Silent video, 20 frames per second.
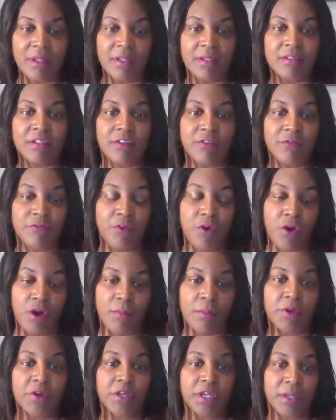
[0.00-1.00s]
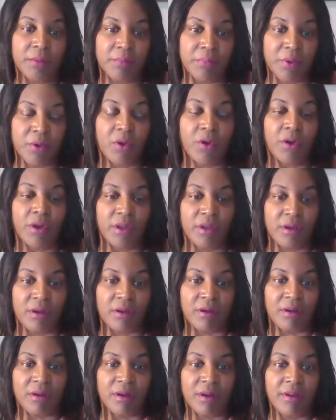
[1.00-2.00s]
the former
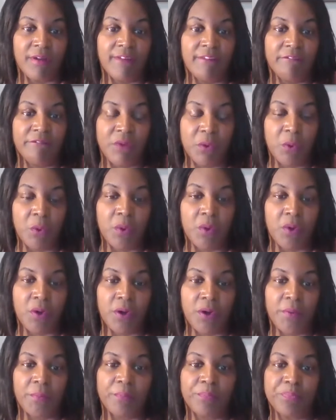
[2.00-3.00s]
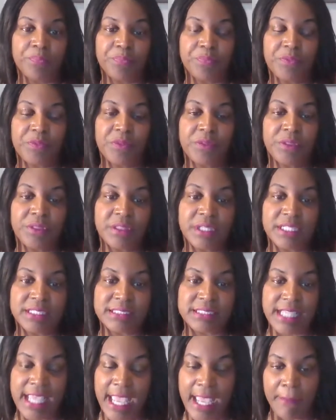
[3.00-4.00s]
employer for the
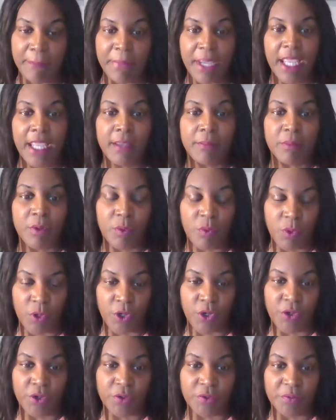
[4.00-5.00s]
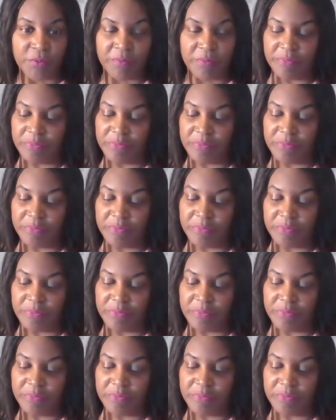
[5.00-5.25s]
SAP paperwork,